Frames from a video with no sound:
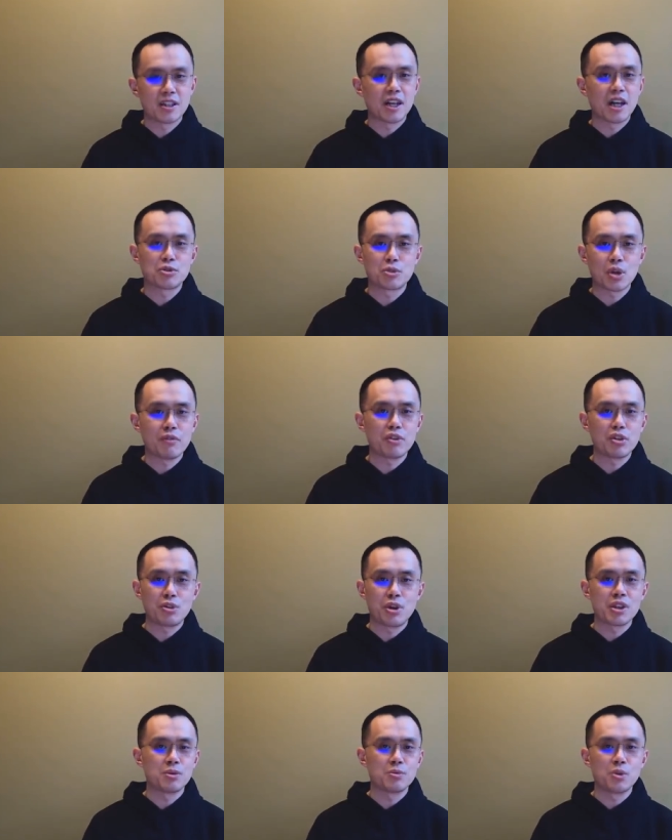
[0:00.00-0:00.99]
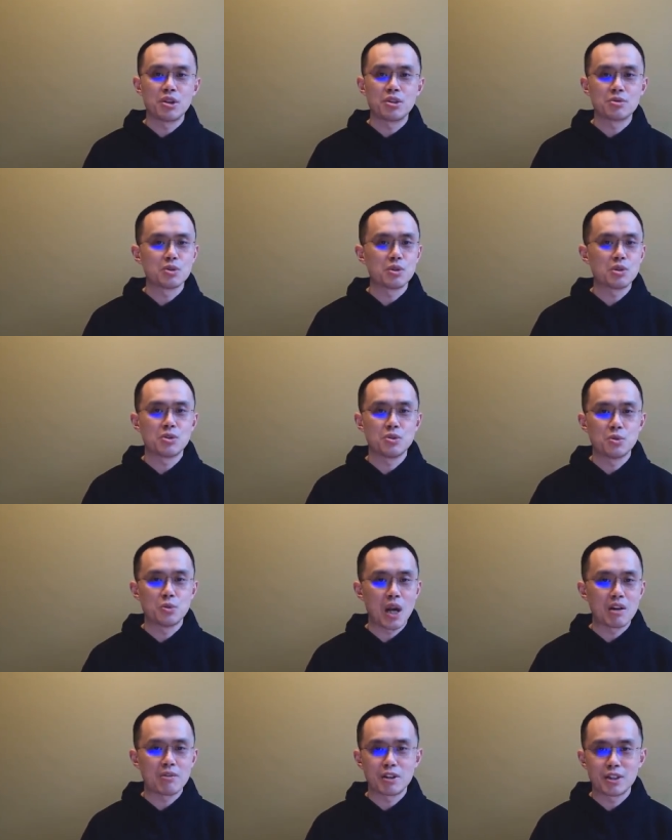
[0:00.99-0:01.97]
I'll travel around the world to
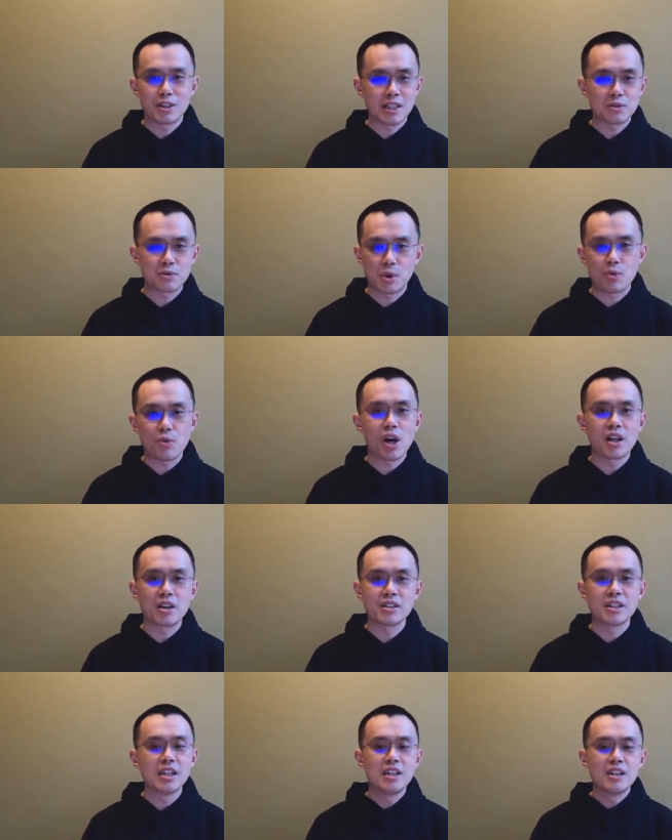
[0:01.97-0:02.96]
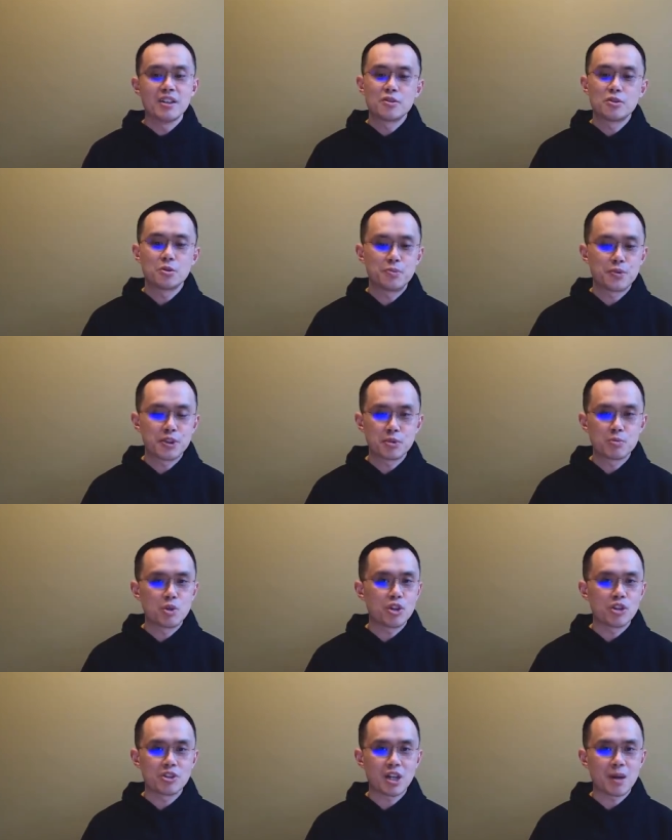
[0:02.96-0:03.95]
wherever that's required to push
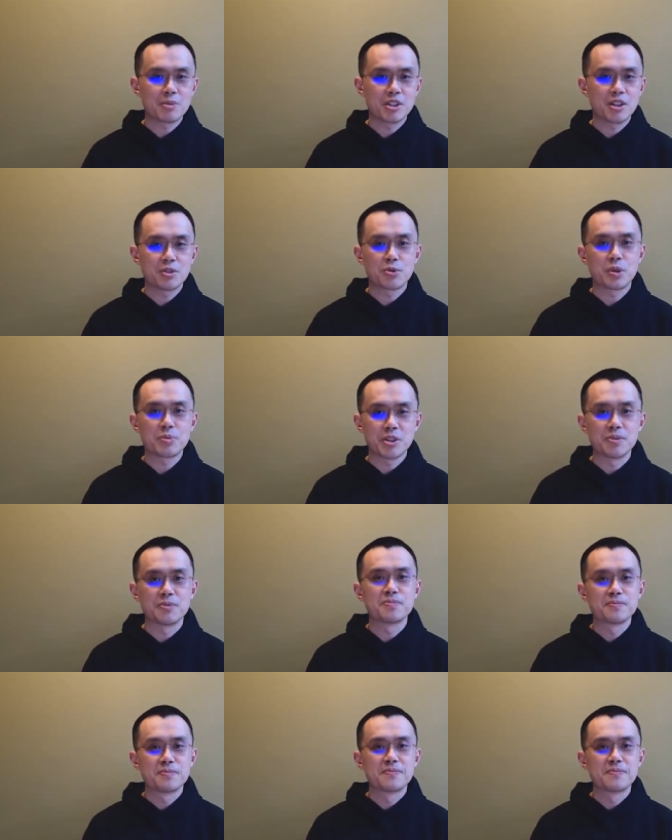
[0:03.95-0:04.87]
more adoption of crypto.